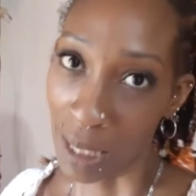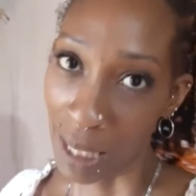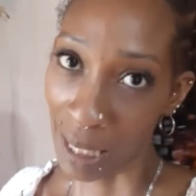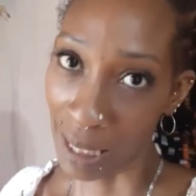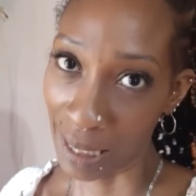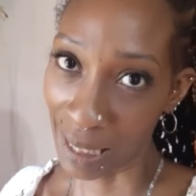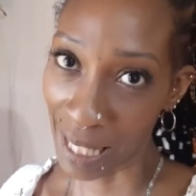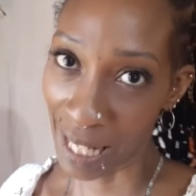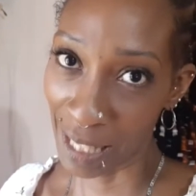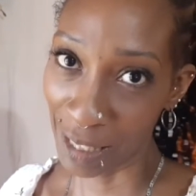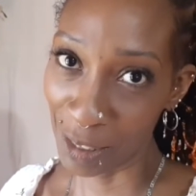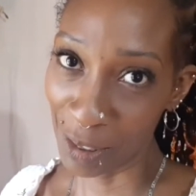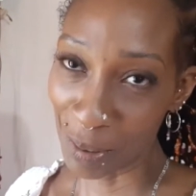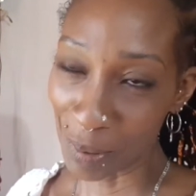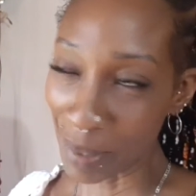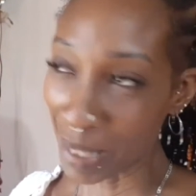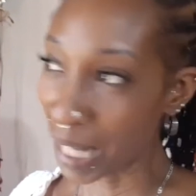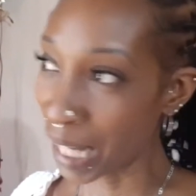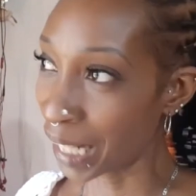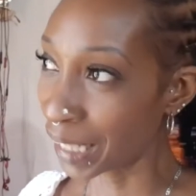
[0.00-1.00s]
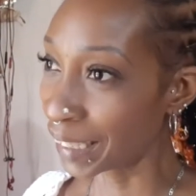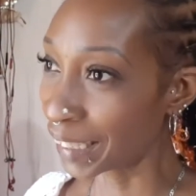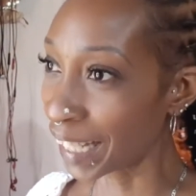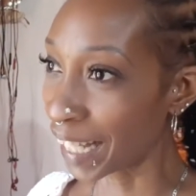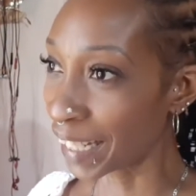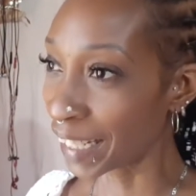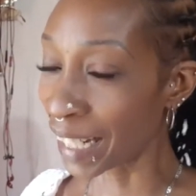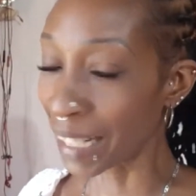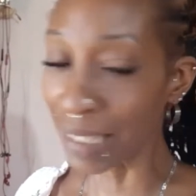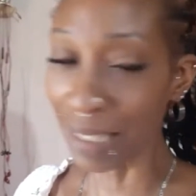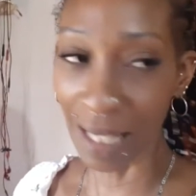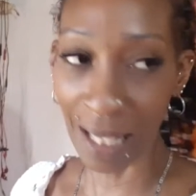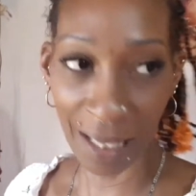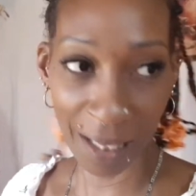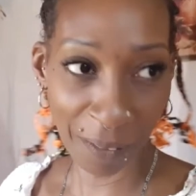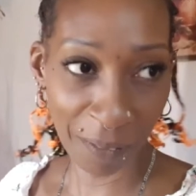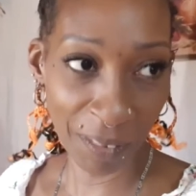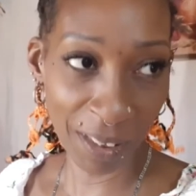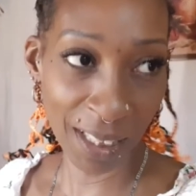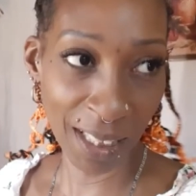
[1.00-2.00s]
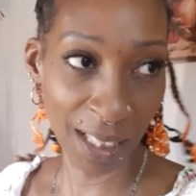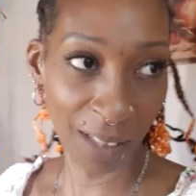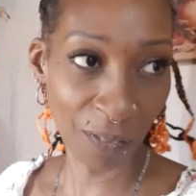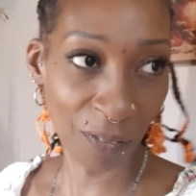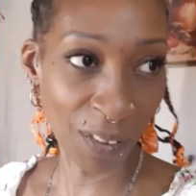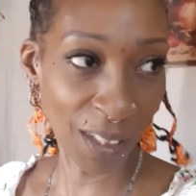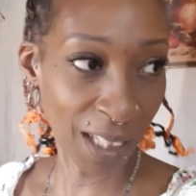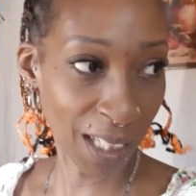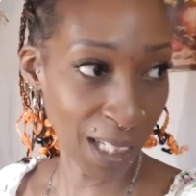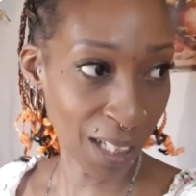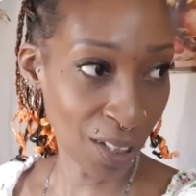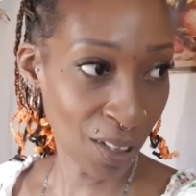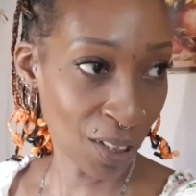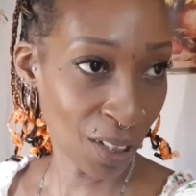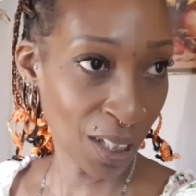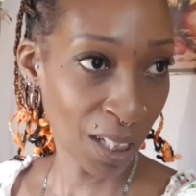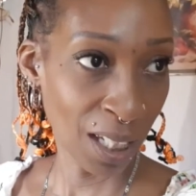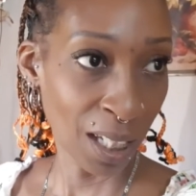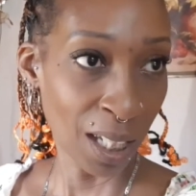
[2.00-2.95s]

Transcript: I'm glad everything finished.